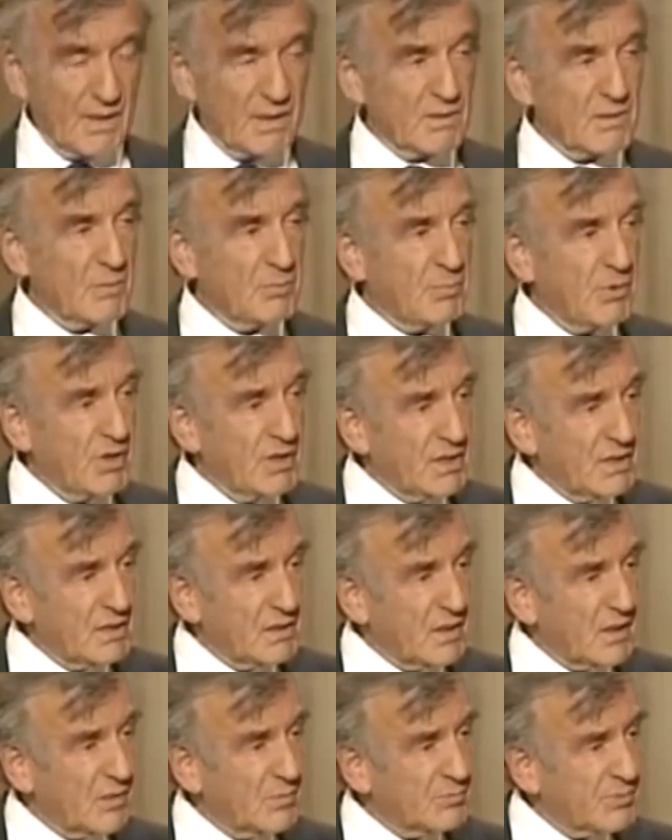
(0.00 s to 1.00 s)
The
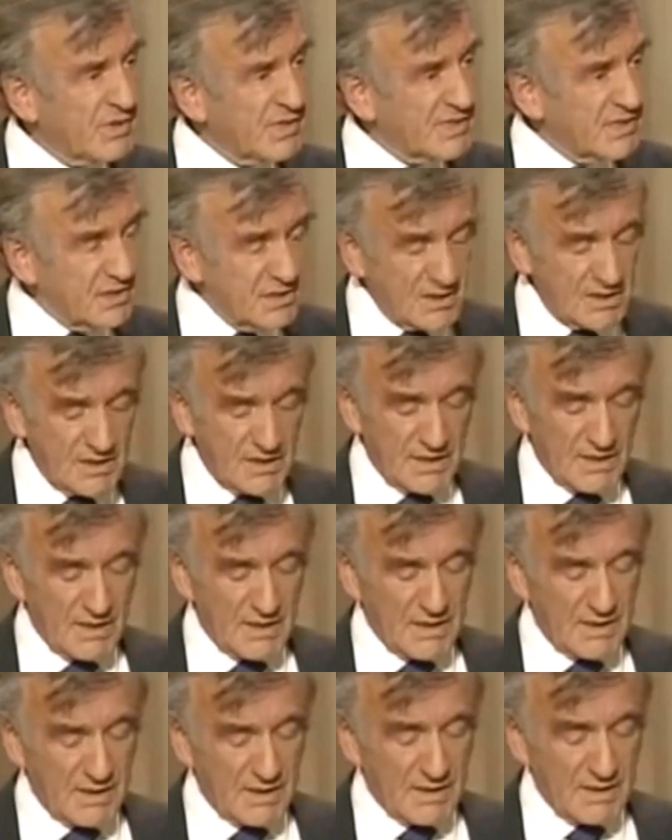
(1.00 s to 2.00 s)
political prisoner
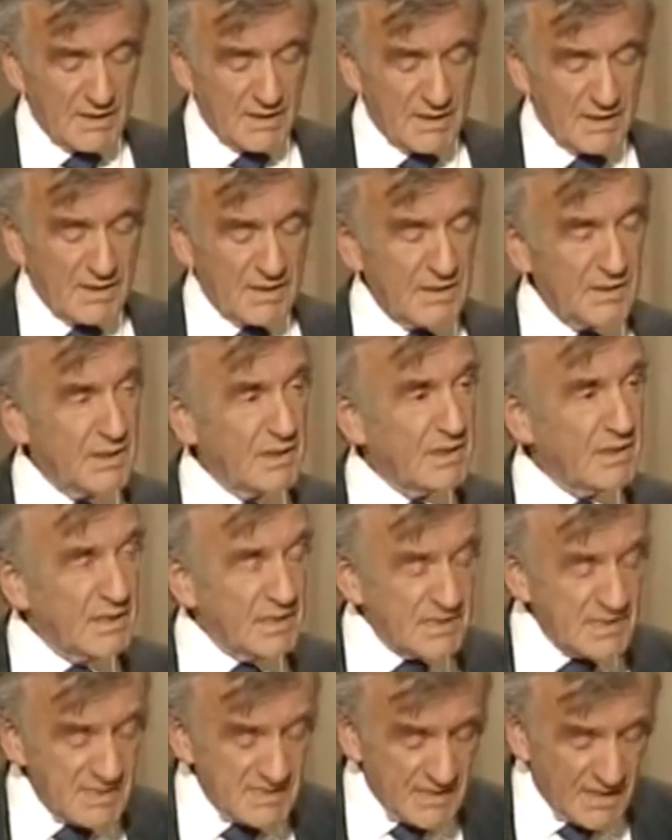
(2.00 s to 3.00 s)
in
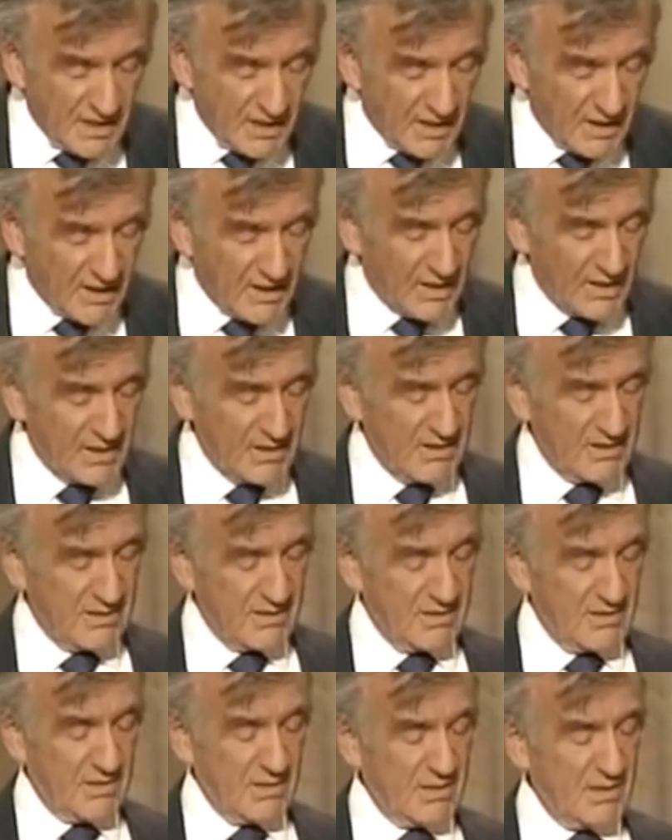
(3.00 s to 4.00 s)
his cell,
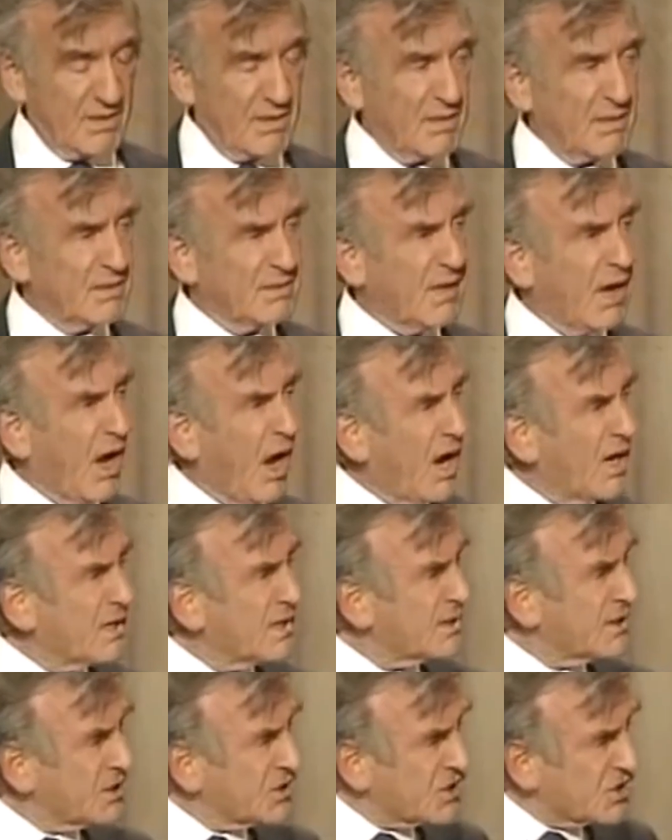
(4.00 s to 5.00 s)
the
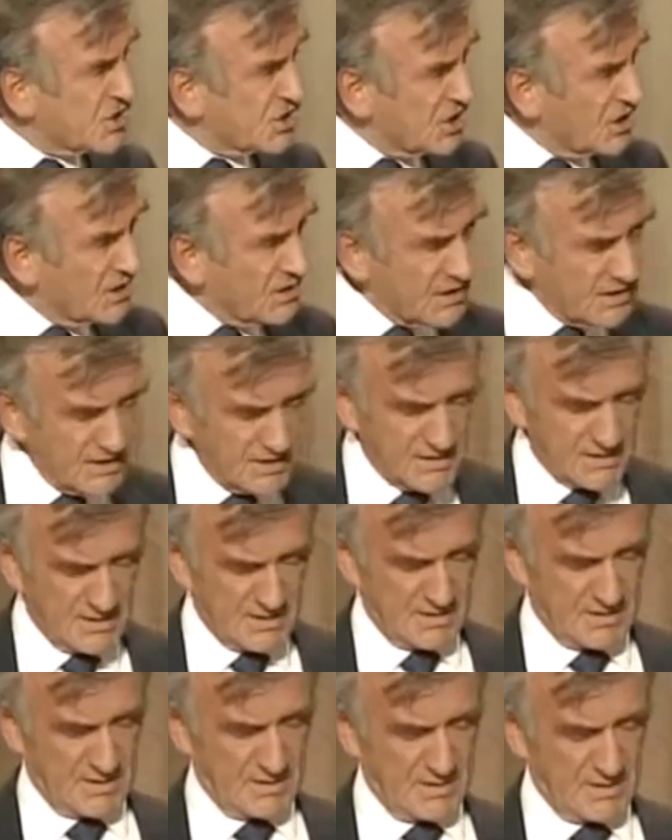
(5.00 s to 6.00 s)
hungry children,
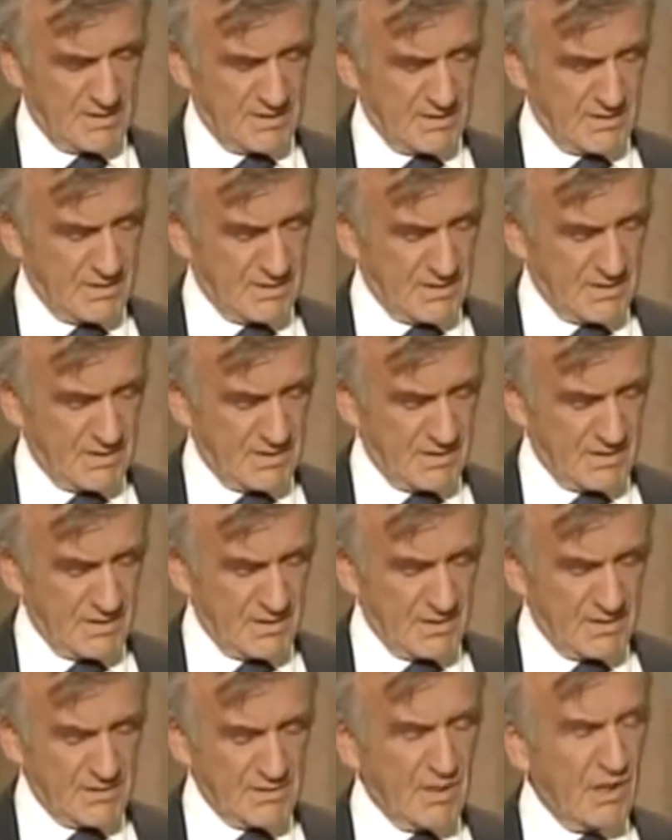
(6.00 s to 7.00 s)

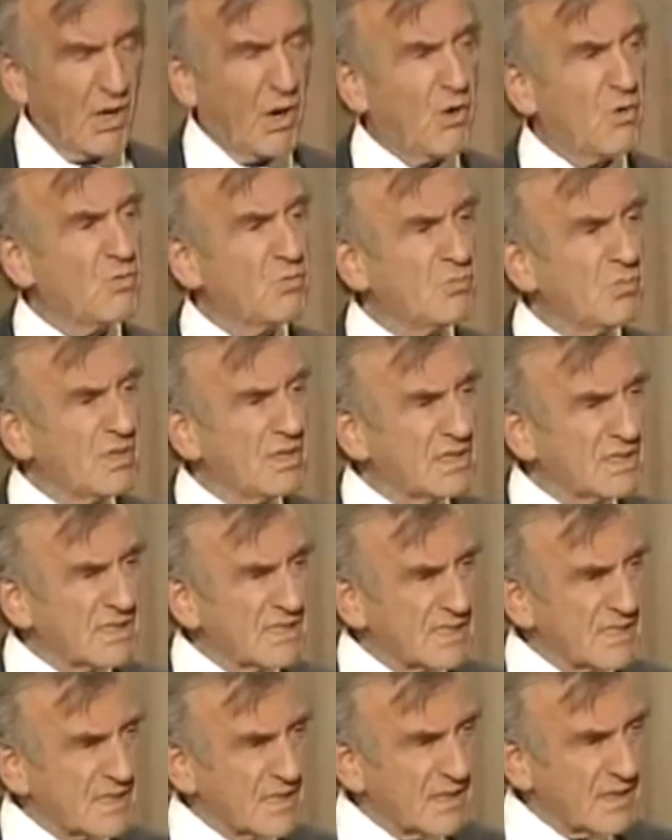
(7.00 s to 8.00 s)
the
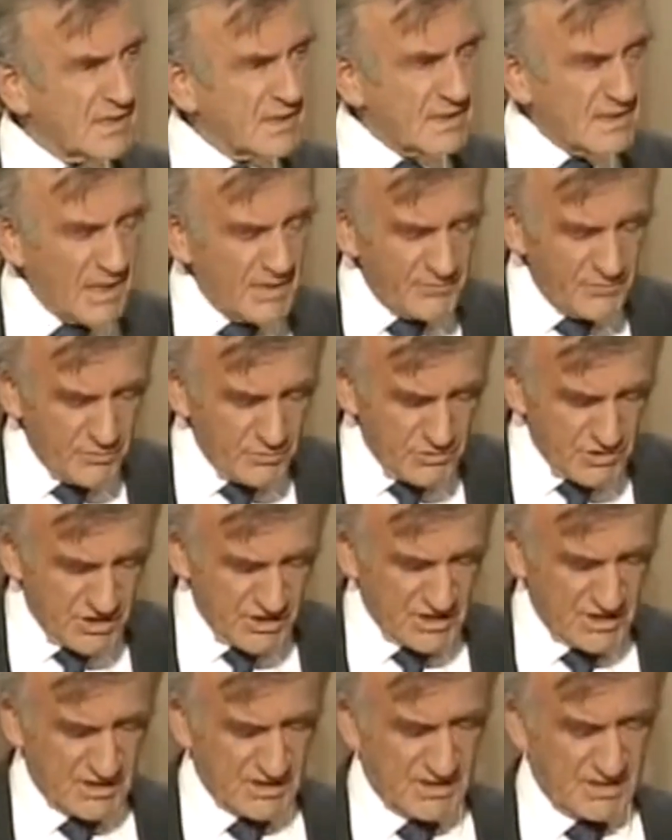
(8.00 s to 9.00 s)
homeless
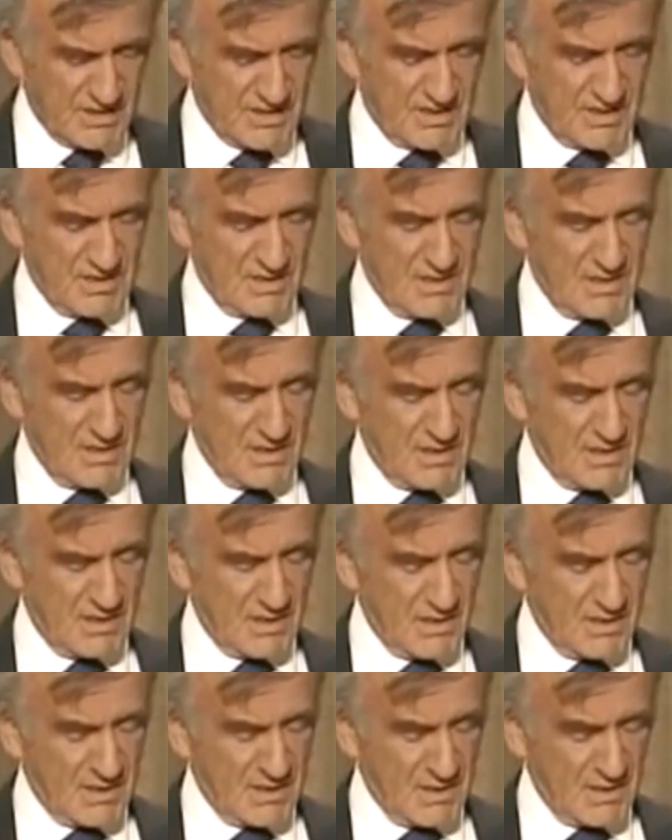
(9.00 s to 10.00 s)
refugees,
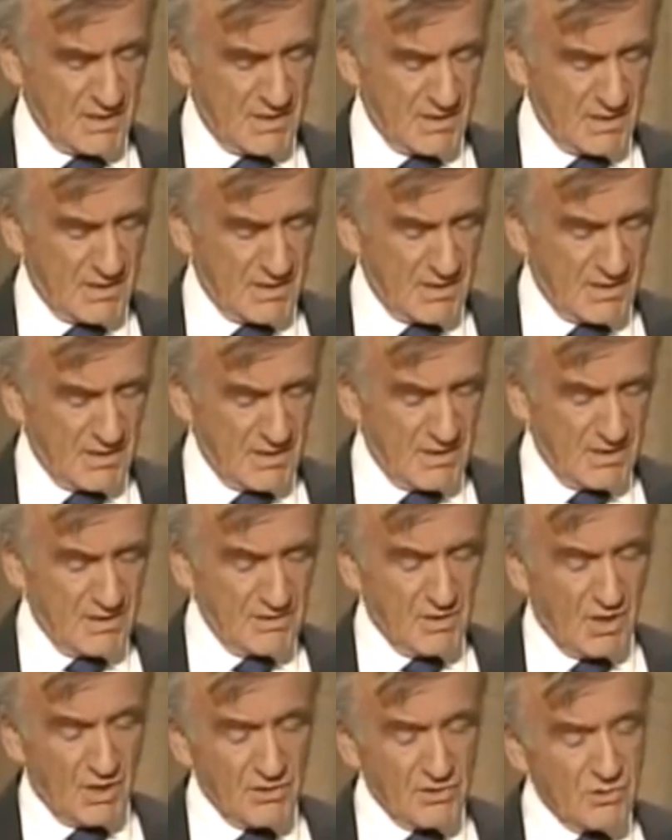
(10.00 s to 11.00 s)

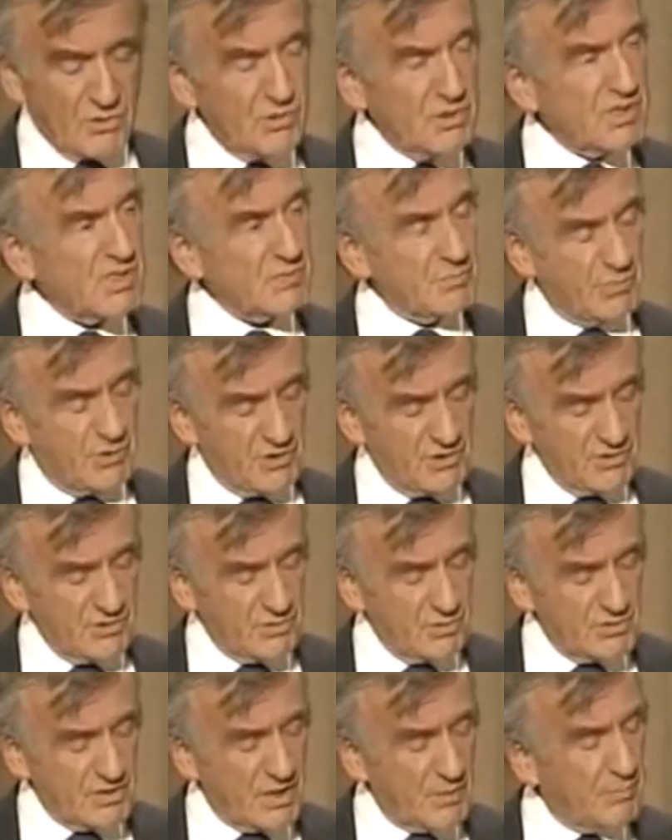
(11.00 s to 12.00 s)
not to respond
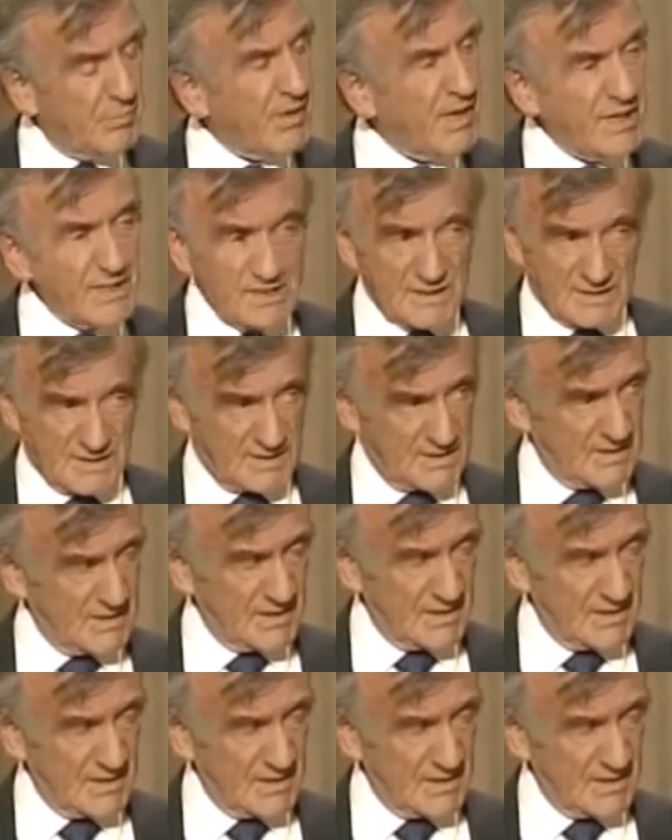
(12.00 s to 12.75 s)
to their plight,